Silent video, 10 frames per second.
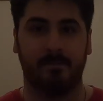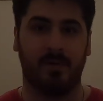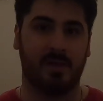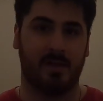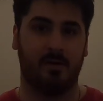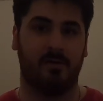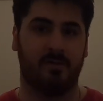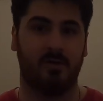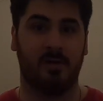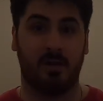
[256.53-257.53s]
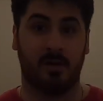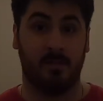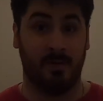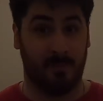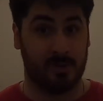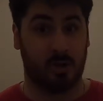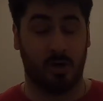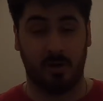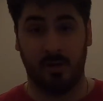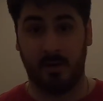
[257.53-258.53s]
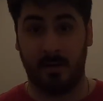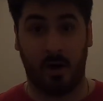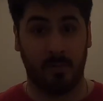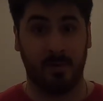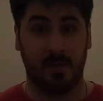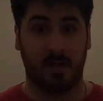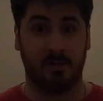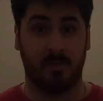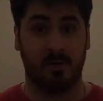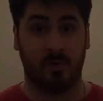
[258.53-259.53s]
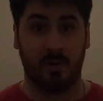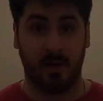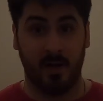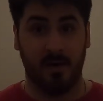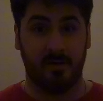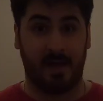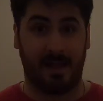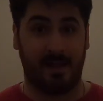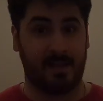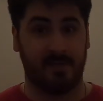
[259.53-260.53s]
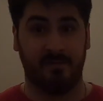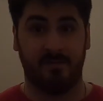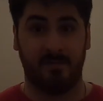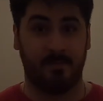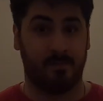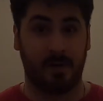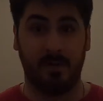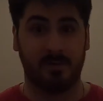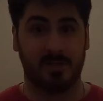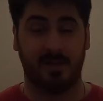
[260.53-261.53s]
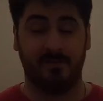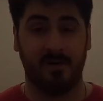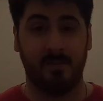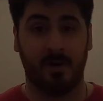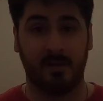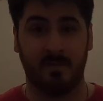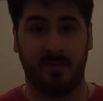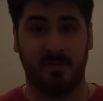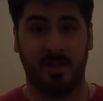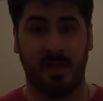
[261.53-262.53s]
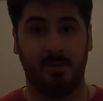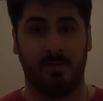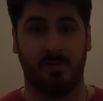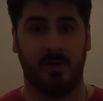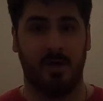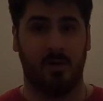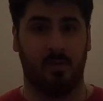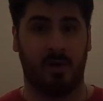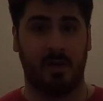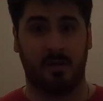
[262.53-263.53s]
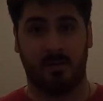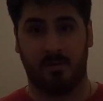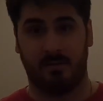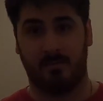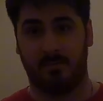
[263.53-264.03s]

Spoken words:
But of course, it's gonna be much harder than RB Salzburg, or at the pretty much at the very bottom of the table, whereas